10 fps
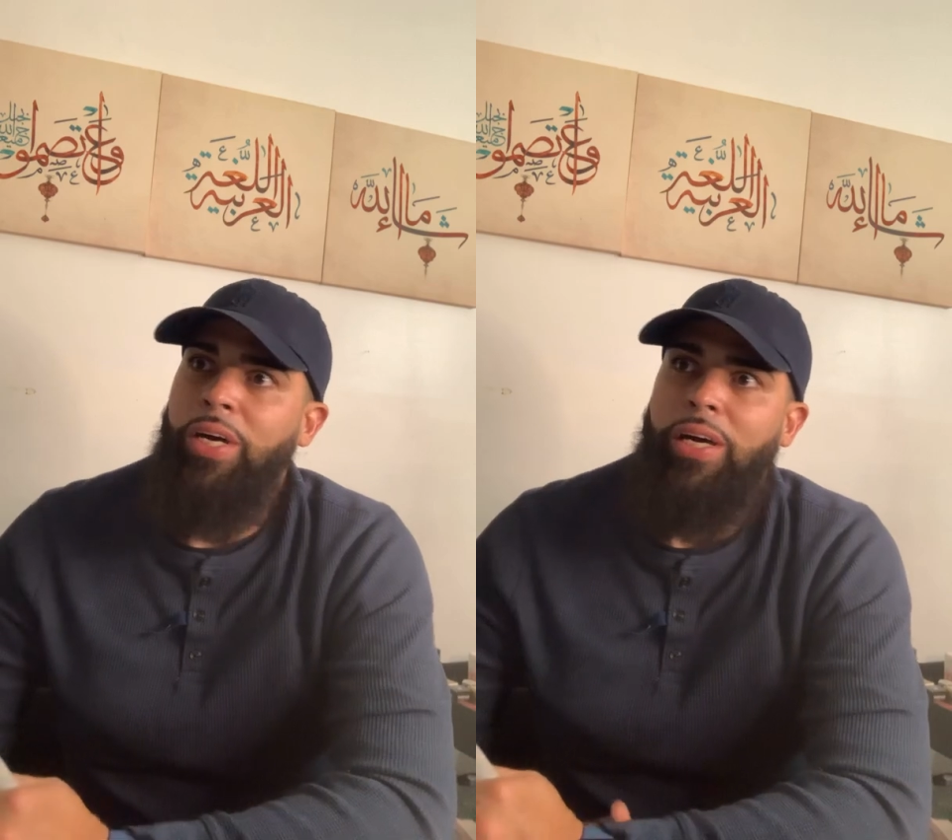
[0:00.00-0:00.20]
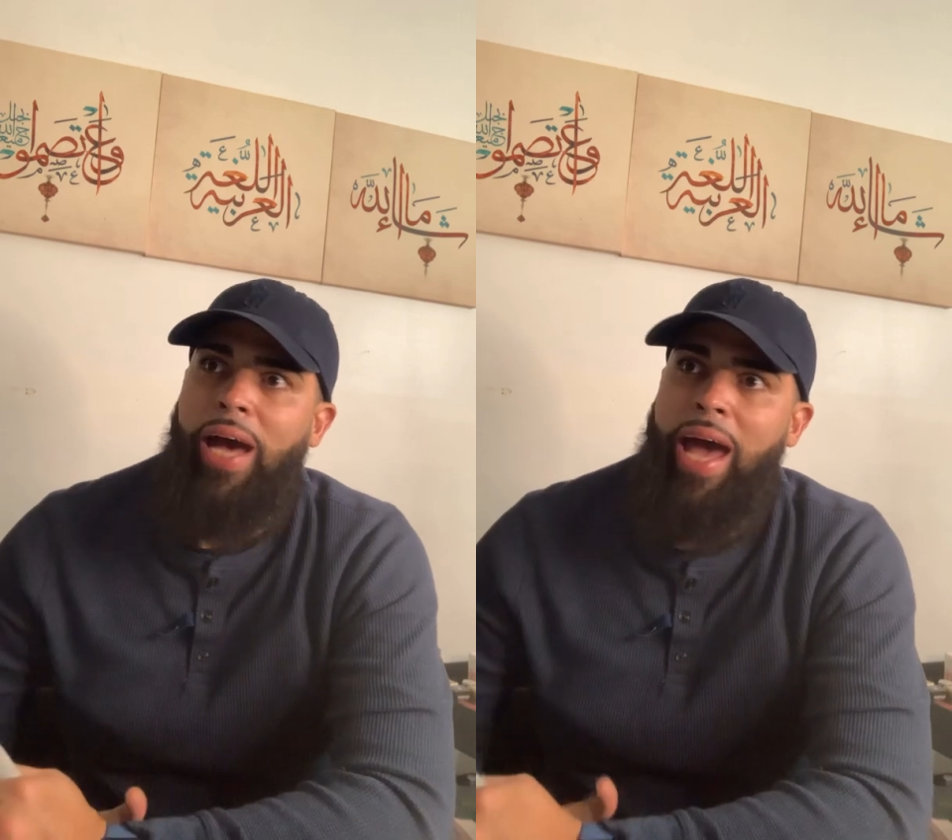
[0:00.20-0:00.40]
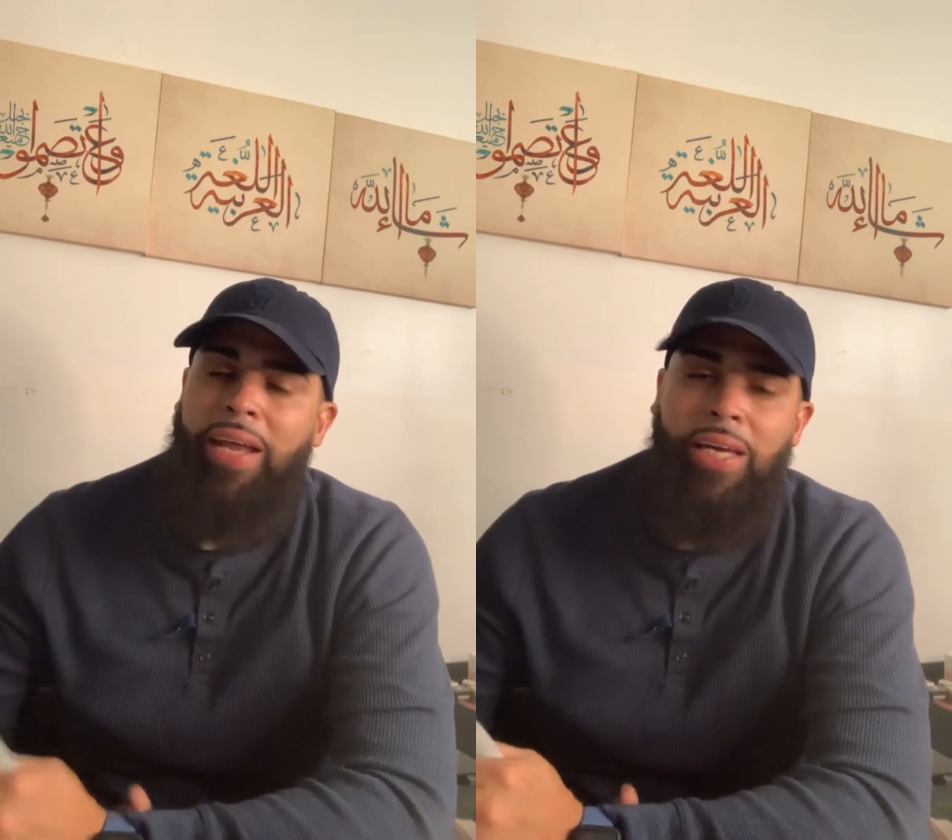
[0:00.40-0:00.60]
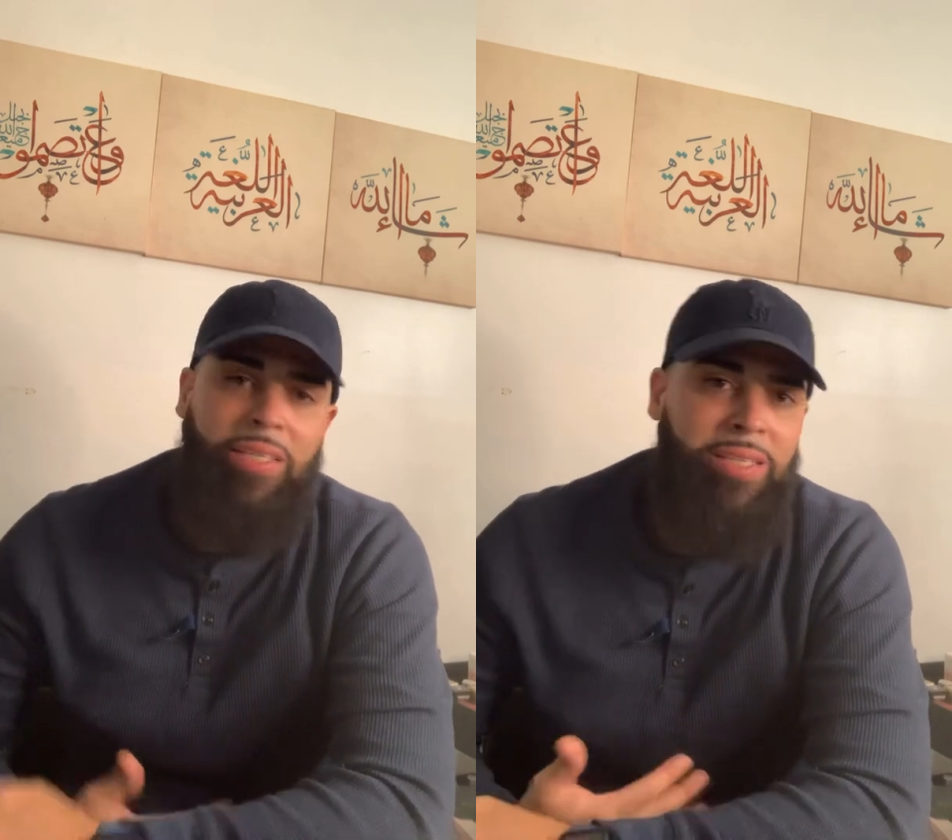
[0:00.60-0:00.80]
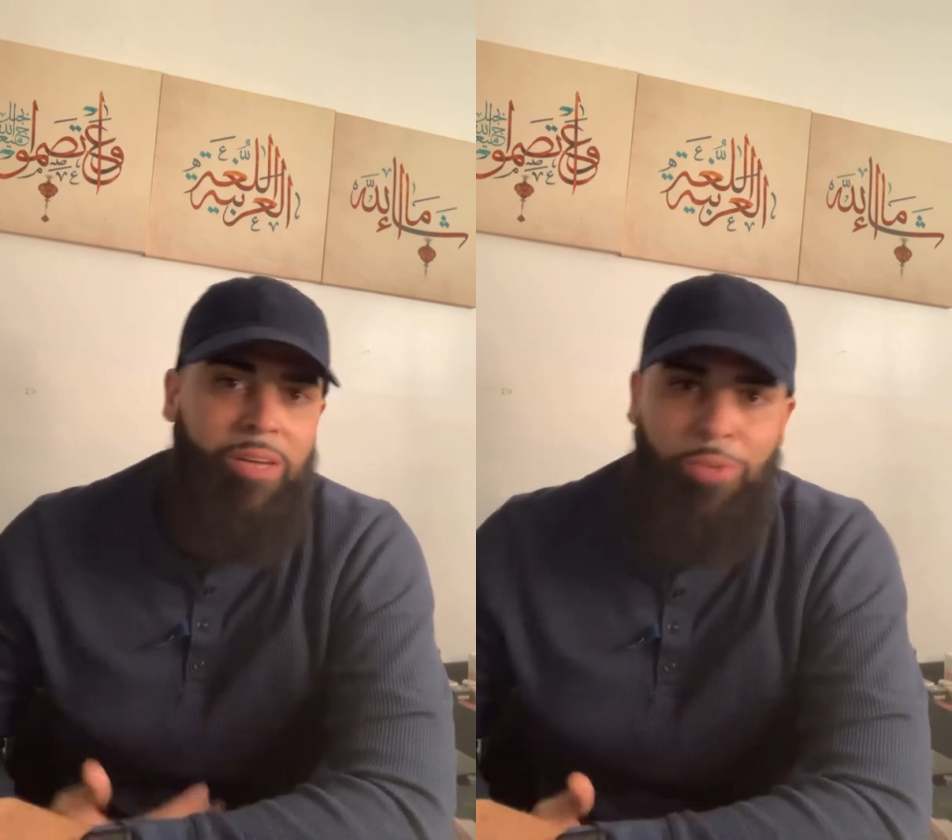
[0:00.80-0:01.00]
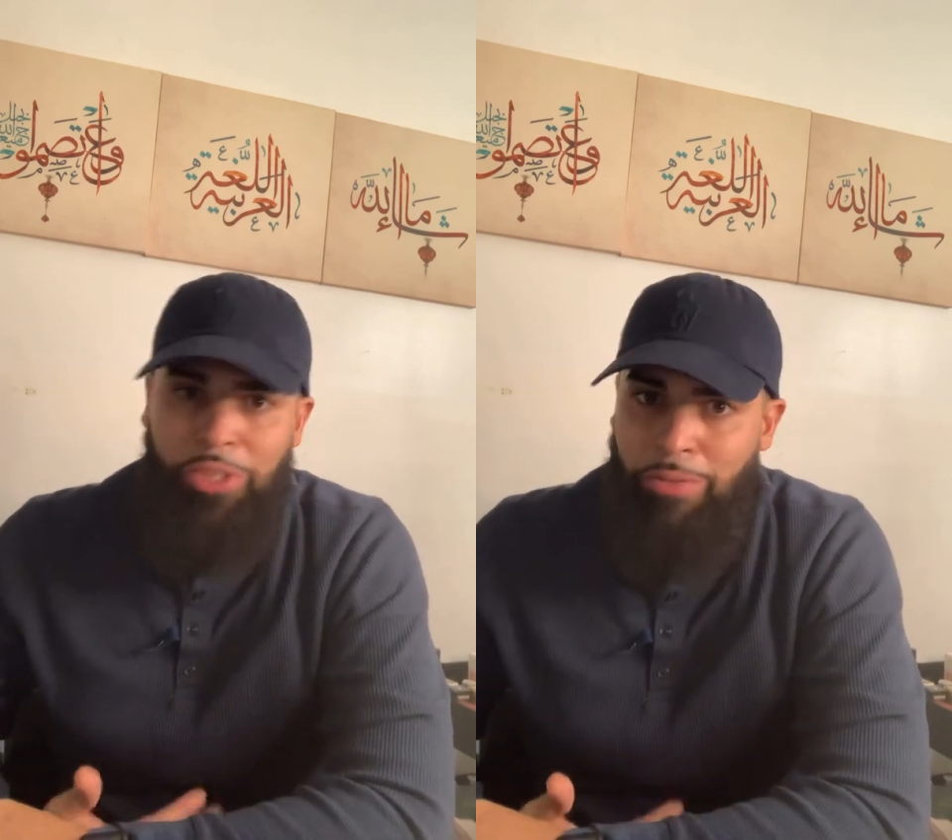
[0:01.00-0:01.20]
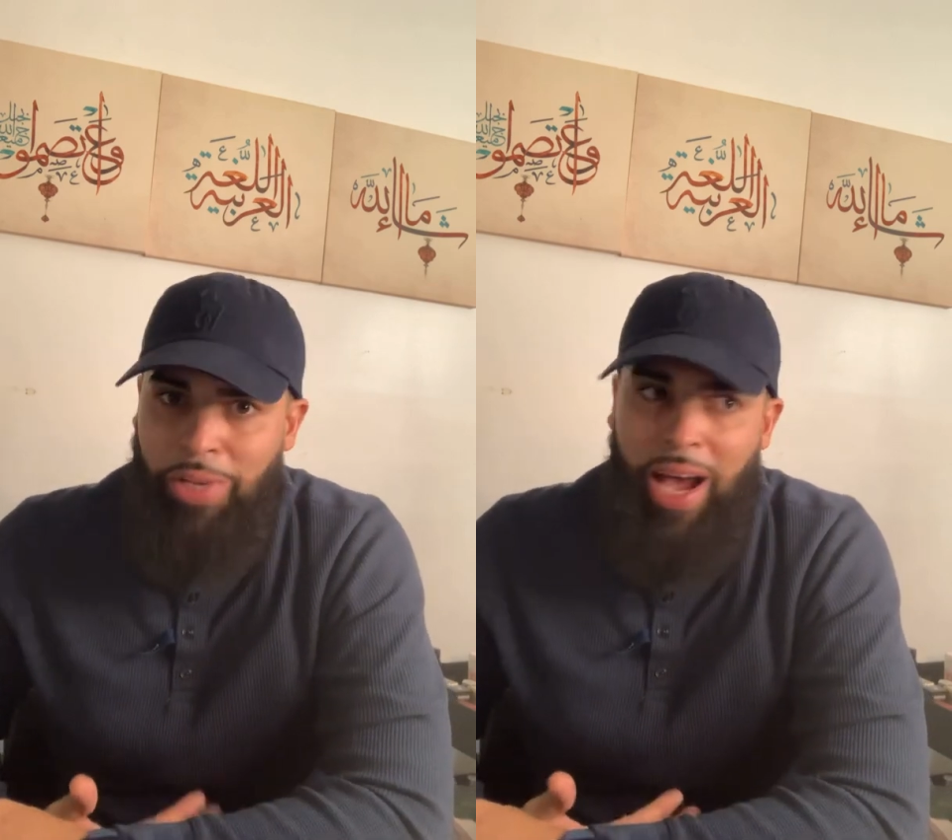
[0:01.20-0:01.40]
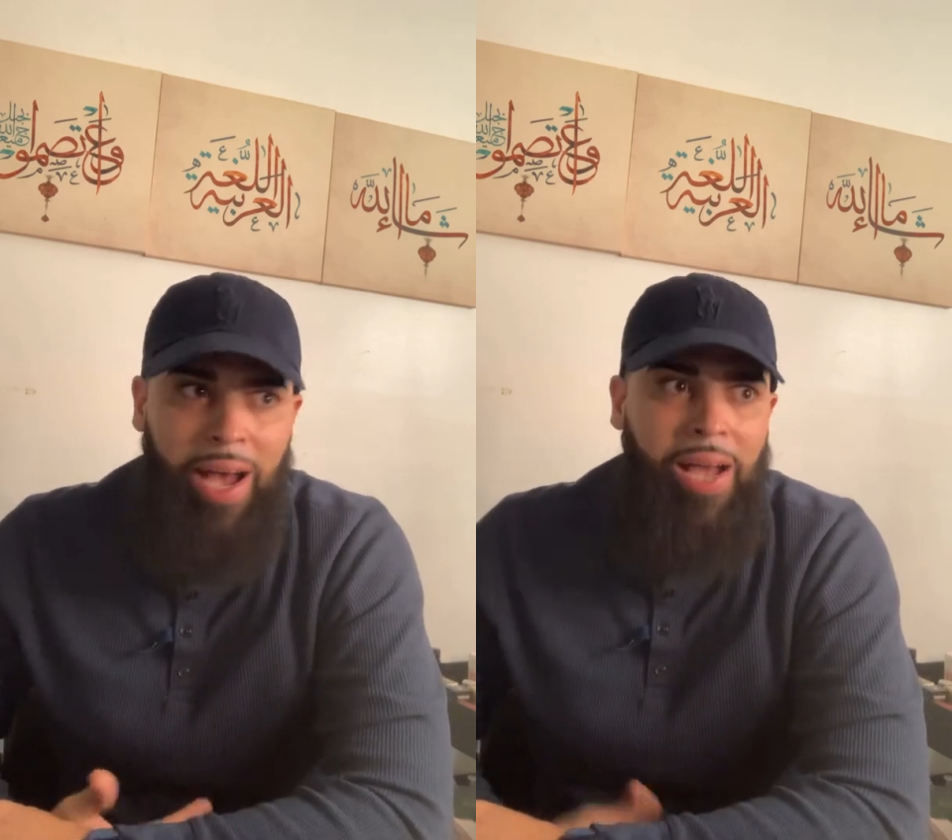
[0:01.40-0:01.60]
I had an incident with them
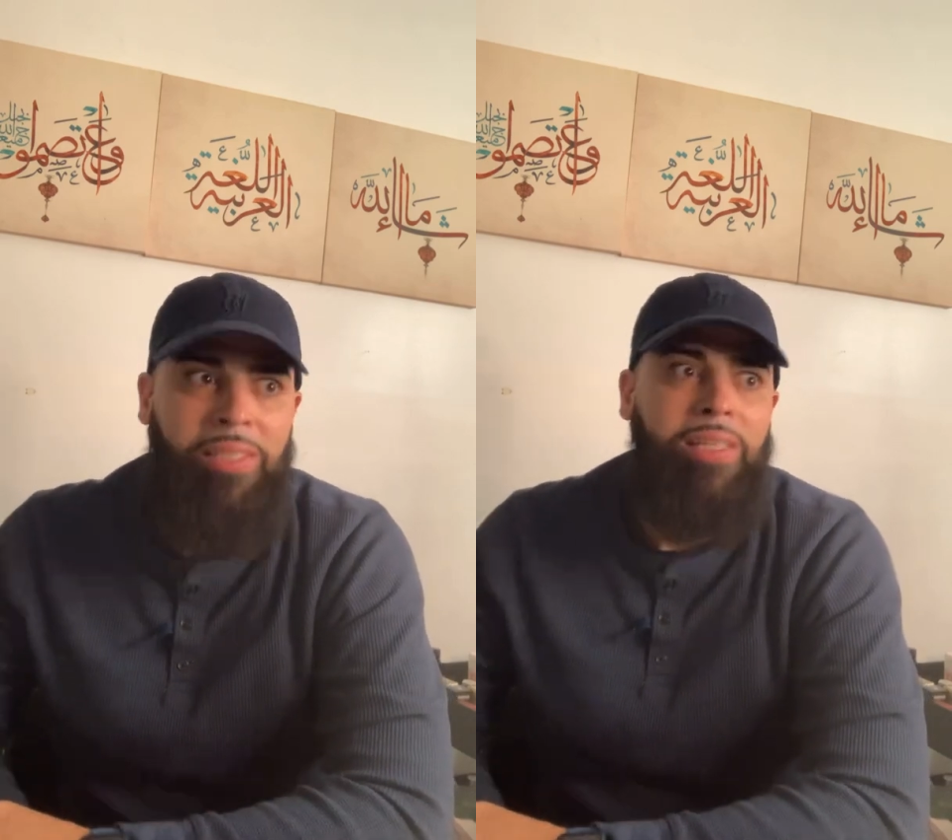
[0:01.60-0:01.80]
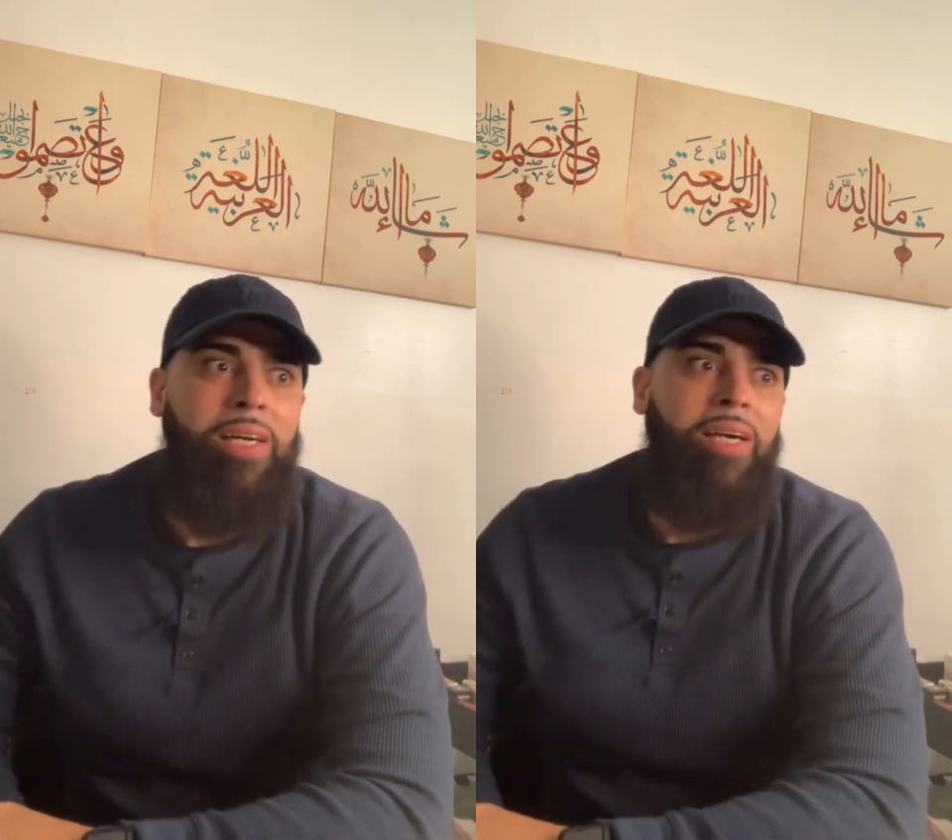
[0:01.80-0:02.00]
guys,